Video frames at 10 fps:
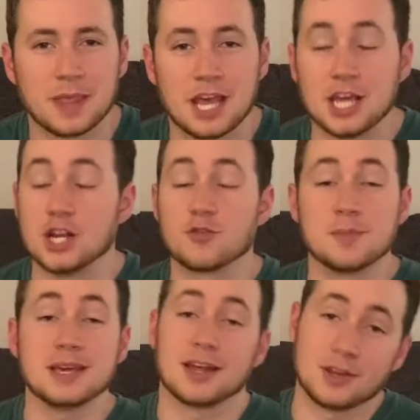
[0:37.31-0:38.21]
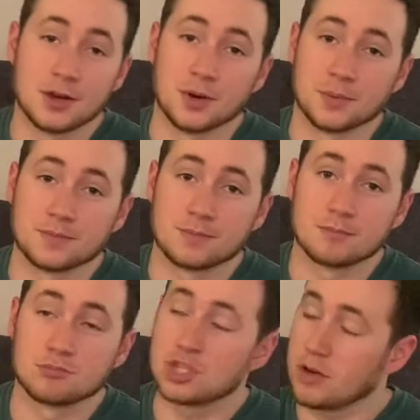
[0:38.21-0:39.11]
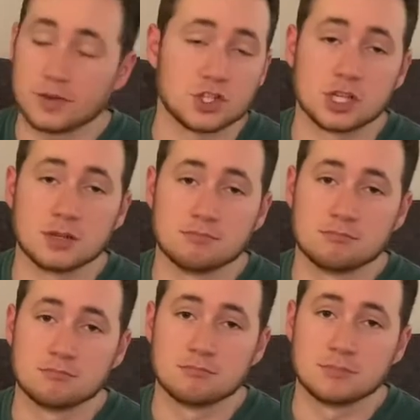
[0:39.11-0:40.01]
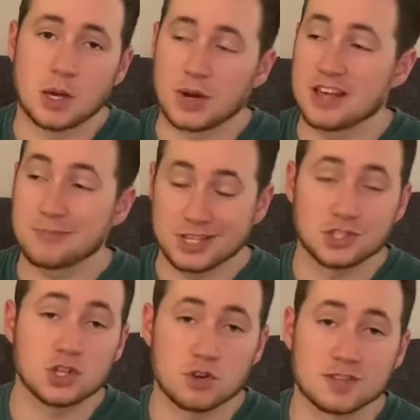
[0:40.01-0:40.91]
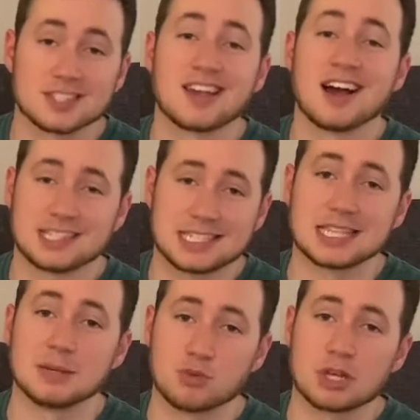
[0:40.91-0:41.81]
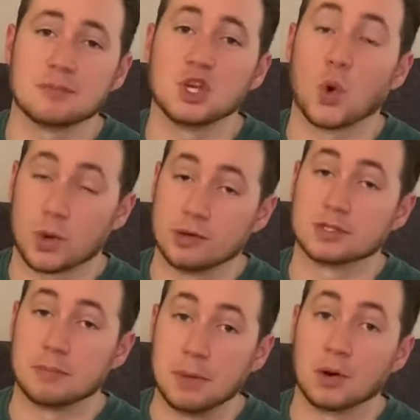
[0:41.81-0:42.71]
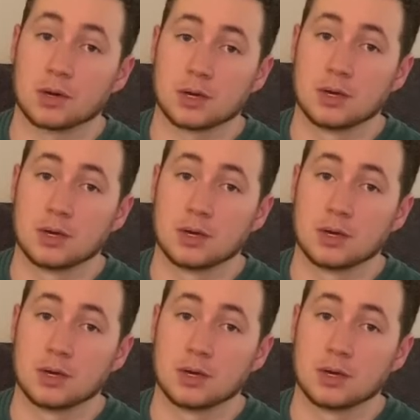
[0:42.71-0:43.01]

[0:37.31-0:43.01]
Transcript: You know, for me, I know, selfishly, I would have my servants constantly bring me Oreos and milk.